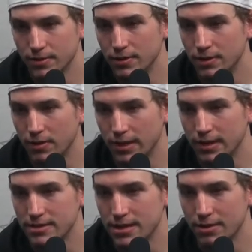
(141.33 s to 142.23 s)
like
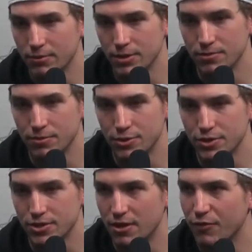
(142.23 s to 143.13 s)
I said, we
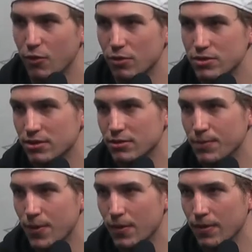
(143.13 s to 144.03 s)
just got to focus on
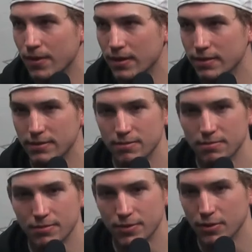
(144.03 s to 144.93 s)
tomorrow and
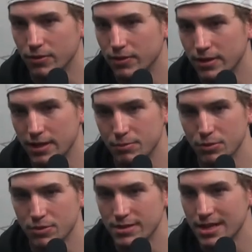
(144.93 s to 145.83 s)
keep
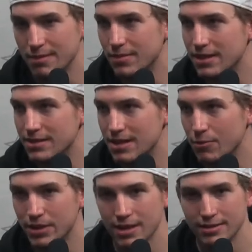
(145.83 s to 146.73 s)
doing the same things that
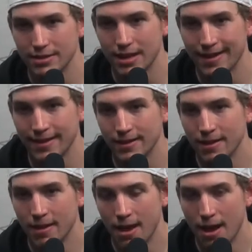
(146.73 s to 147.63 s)
we did today, and
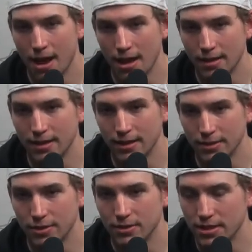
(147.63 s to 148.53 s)
then
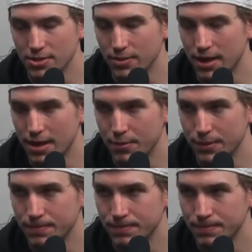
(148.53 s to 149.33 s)
good things will happen.